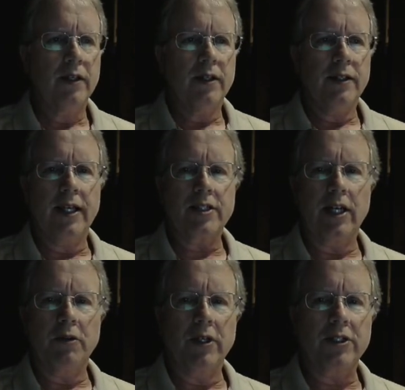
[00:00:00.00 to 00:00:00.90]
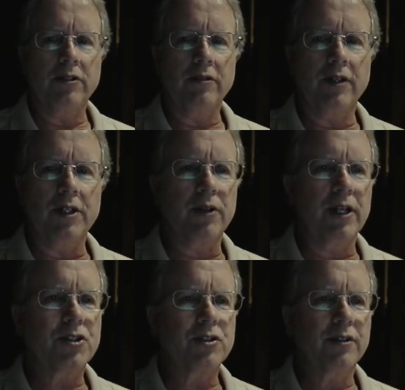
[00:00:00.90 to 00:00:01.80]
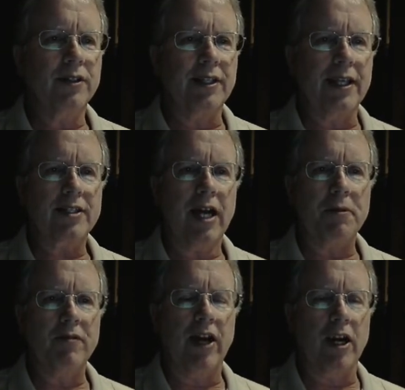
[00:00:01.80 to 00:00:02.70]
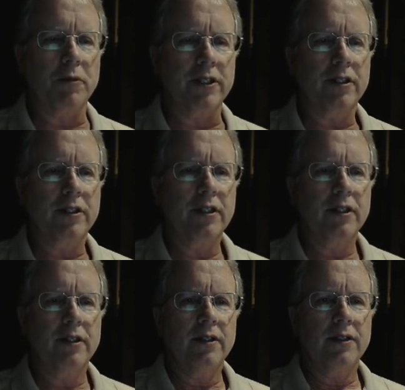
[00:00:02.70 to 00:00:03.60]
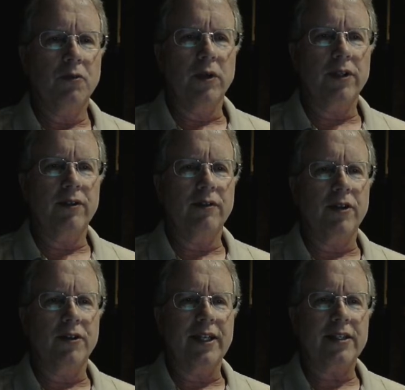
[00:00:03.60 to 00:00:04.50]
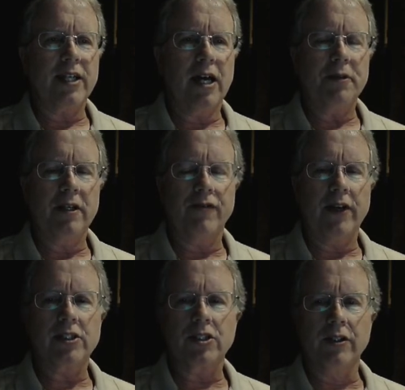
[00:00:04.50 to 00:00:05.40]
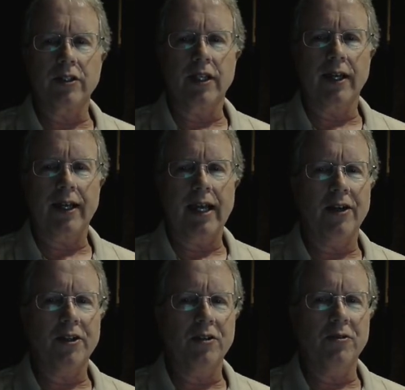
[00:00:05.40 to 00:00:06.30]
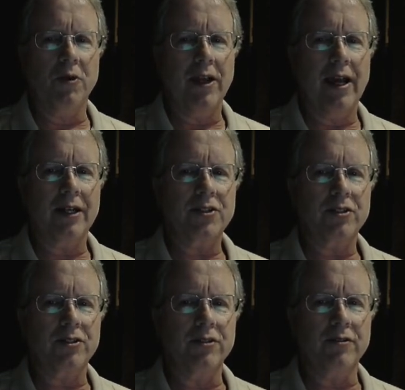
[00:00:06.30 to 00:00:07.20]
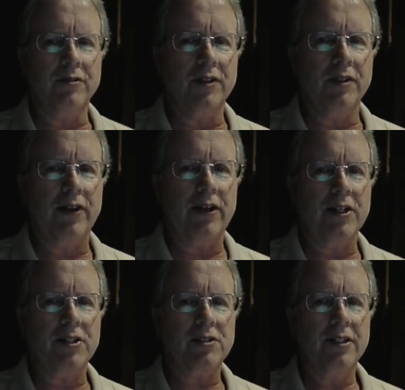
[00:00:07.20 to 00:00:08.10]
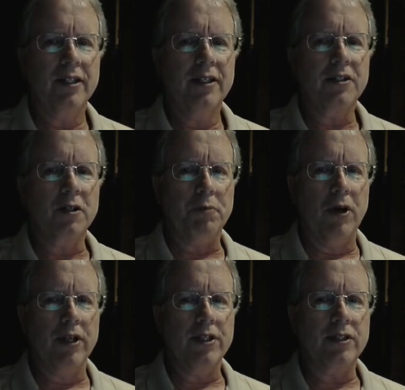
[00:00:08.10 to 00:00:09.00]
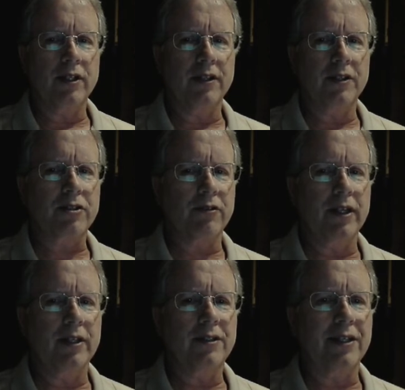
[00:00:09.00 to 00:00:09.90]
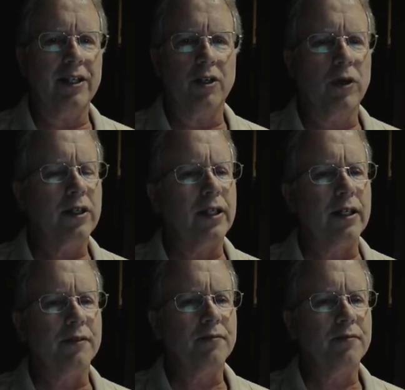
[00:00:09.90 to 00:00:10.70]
Next, I want to address the desktop environment. What your desktop interface looks like, how you react to the various components on the screen to get your work done.